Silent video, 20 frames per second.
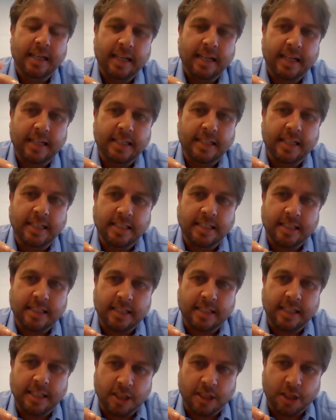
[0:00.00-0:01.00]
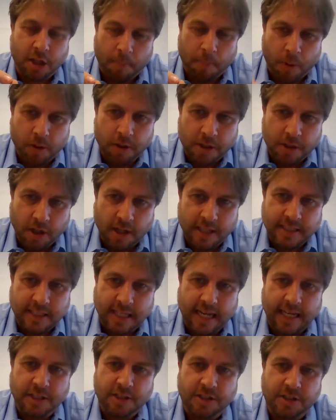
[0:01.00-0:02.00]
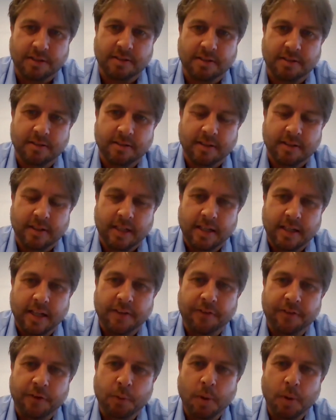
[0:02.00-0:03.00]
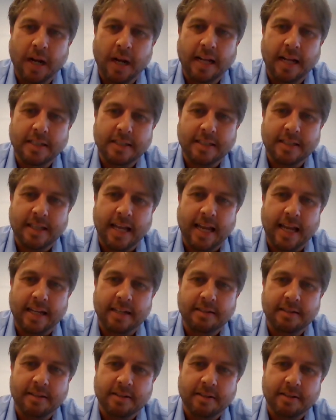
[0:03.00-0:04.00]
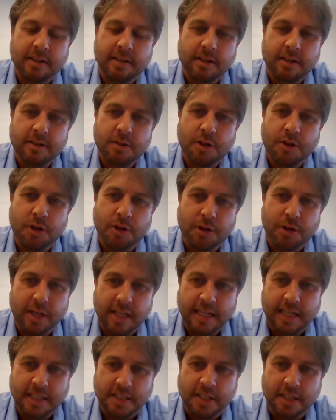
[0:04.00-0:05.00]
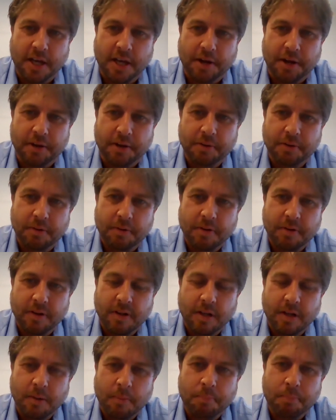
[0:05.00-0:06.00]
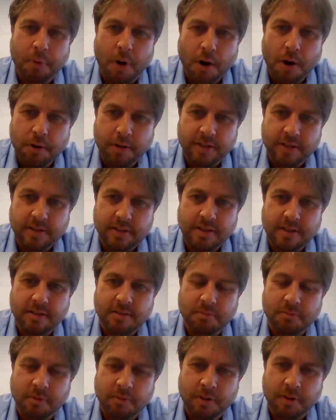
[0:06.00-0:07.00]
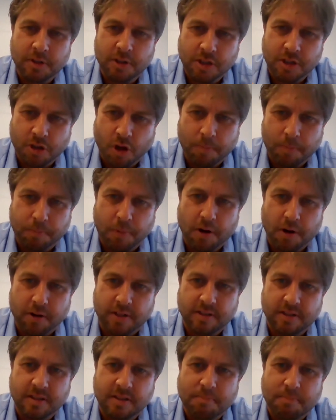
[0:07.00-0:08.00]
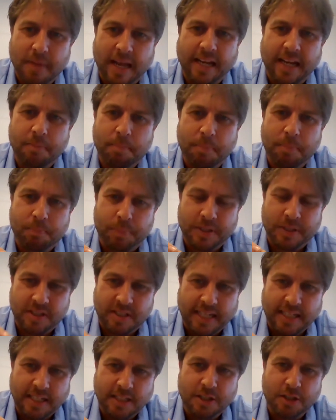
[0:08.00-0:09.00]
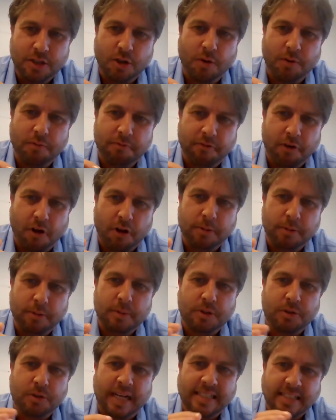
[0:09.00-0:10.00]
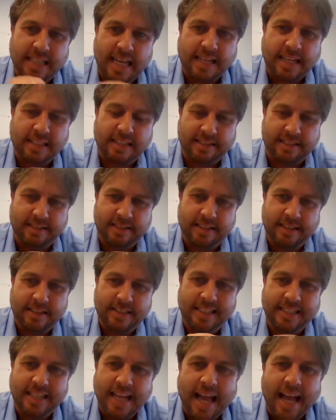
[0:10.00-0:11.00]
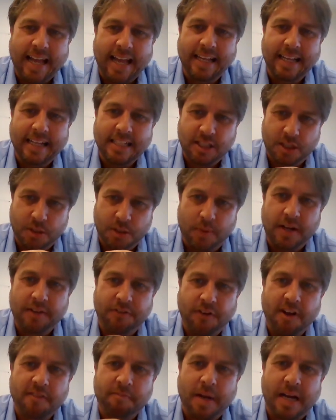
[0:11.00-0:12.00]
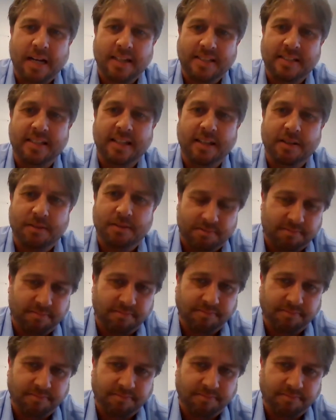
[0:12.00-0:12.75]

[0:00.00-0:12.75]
It's commoditization. If you want to understand, 30 years ago, brokers and stockbrokers made percentage on volume transacted. Today, it's $25 a deal.